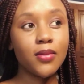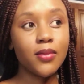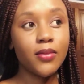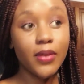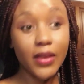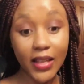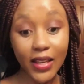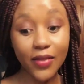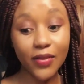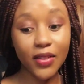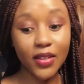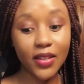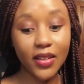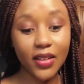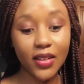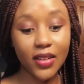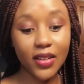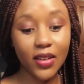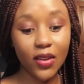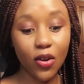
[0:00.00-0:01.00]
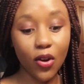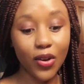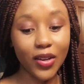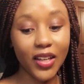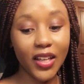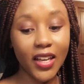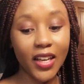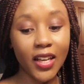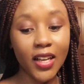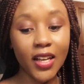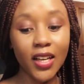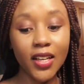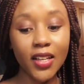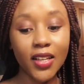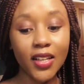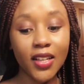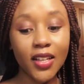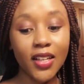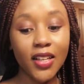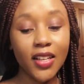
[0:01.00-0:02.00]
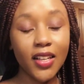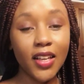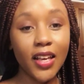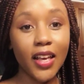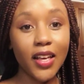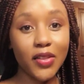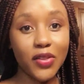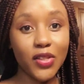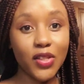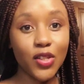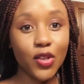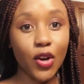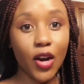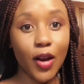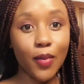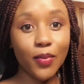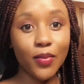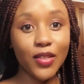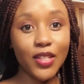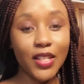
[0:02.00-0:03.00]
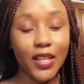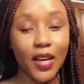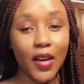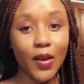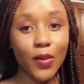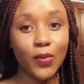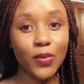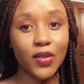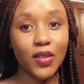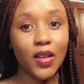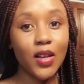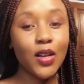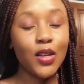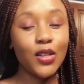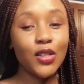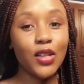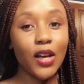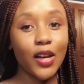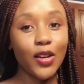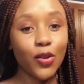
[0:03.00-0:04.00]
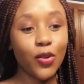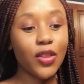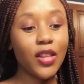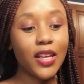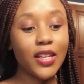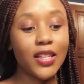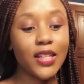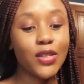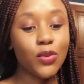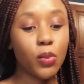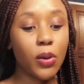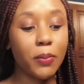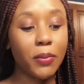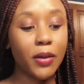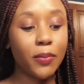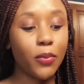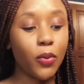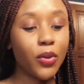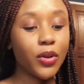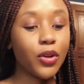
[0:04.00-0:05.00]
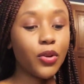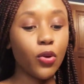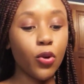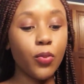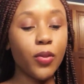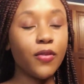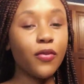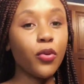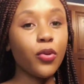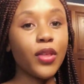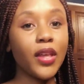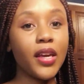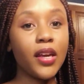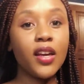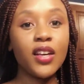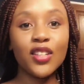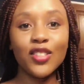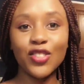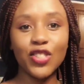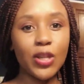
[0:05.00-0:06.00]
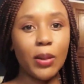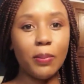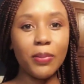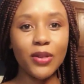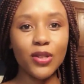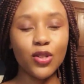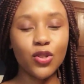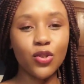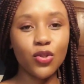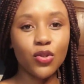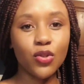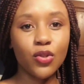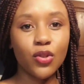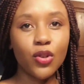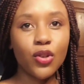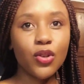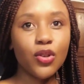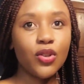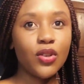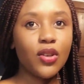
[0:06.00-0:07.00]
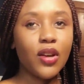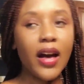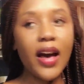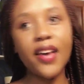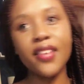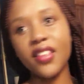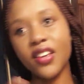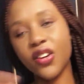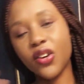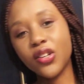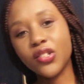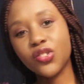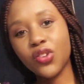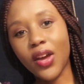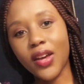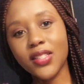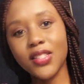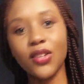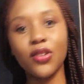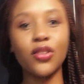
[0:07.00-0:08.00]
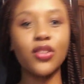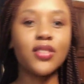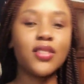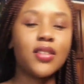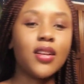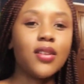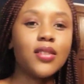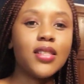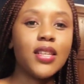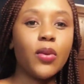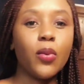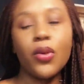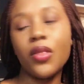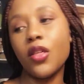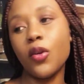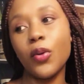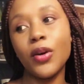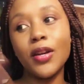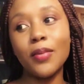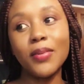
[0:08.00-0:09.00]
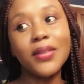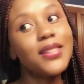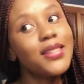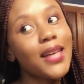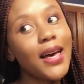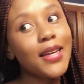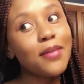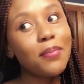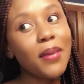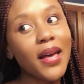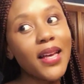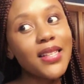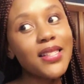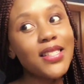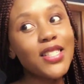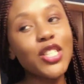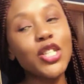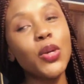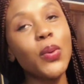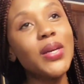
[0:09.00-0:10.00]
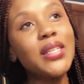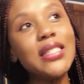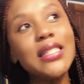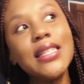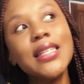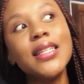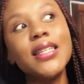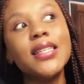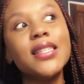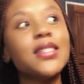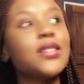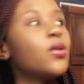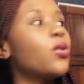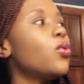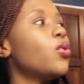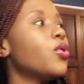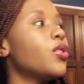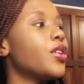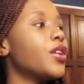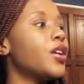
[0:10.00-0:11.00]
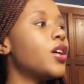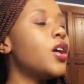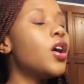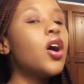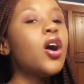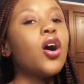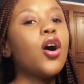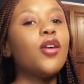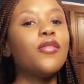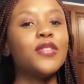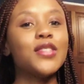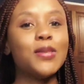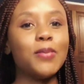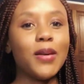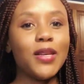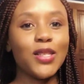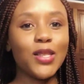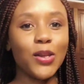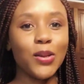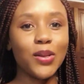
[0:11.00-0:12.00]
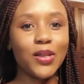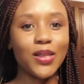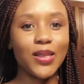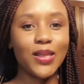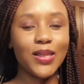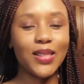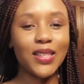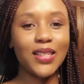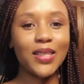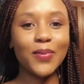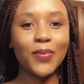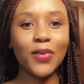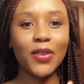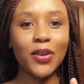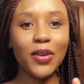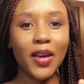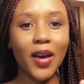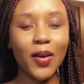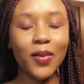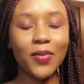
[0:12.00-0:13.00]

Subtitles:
even on here, Instagram DMs. So I know that it's what people want to know before they jump into either contracting or consulting, whether they want to be site-based QSs or office-based QSs. Okay,